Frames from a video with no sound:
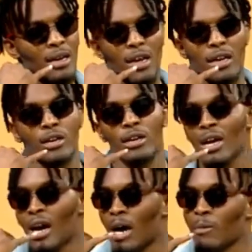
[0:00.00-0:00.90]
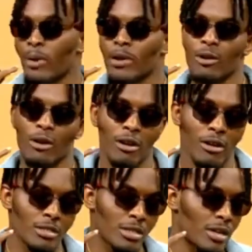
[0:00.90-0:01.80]
Ay, I pray your
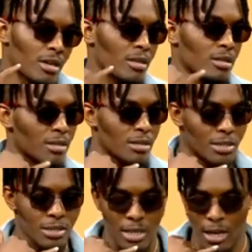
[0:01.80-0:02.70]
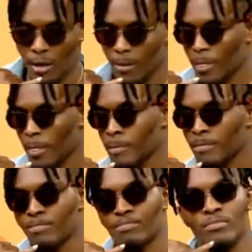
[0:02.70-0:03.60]
love's here to stay.
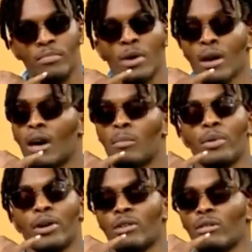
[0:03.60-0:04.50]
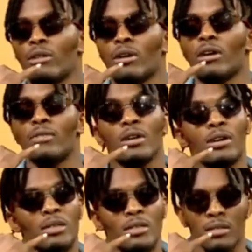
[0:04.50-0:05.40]
I pray your love
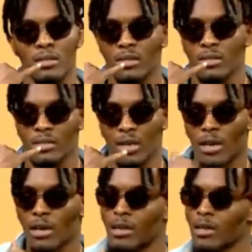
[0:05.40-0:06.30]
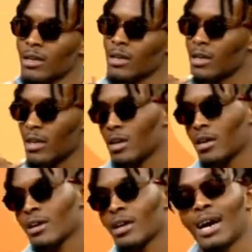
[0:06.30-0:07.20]
here to stay. Yeah,
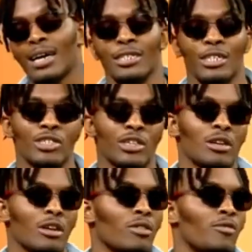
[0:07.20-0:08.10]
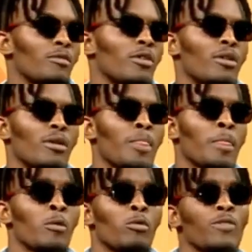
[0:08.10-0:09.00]
I teach her, learn from her.
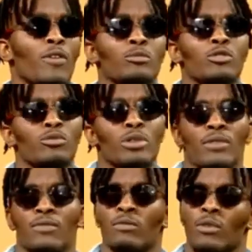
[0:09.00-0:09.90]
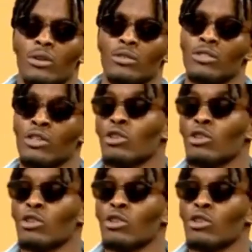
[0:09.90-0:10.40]
We from two different worlds.